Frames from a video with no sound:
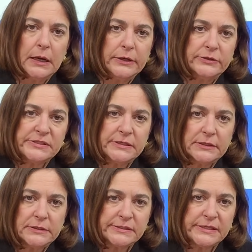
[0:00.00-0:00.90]
you see
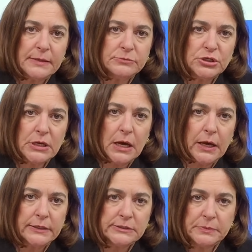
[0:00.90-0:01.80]
that the same
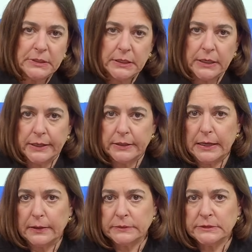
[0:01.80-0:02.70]
jihad is being carried
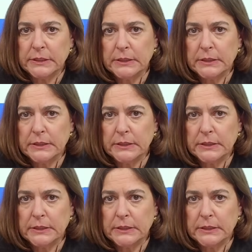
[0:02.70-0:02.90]
out